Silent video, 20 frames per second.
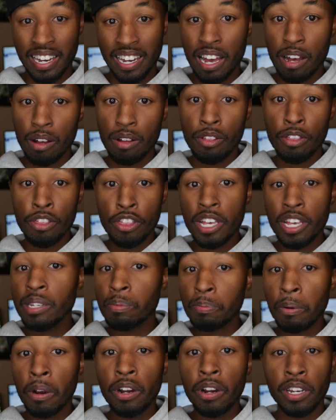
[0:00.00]
Now, this
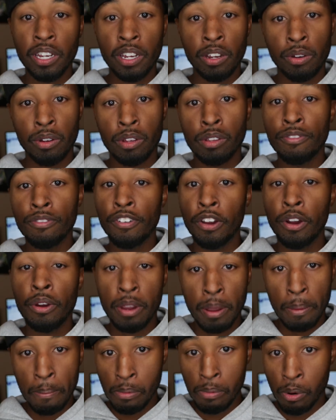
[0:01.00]
part here is
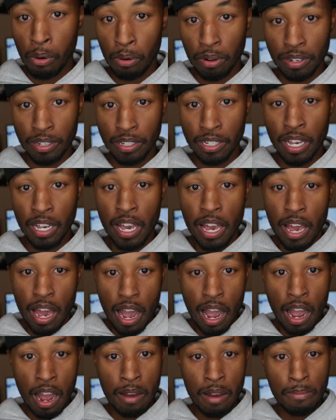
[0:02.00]
very important
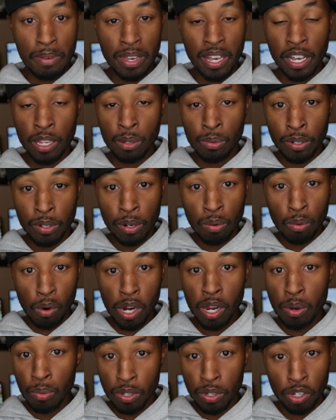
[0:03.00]
um, because when you're
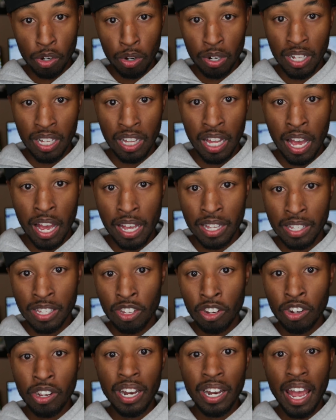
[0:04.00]
working with certain clients,
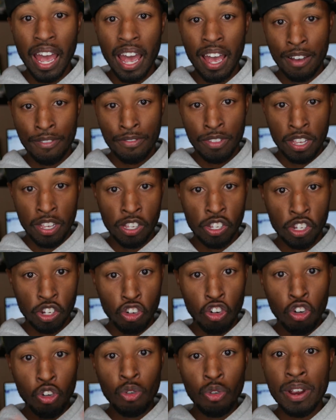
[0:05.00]
they're gonna have these
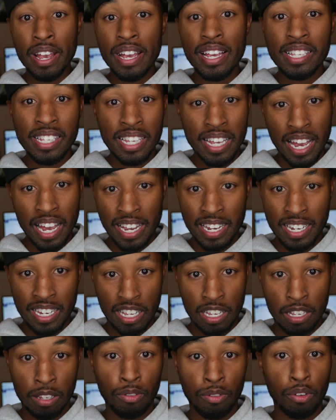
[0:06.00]
crazy
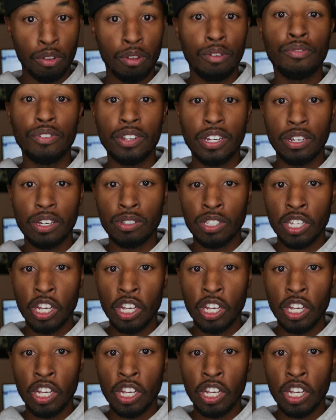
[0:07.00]
ideas for their videos.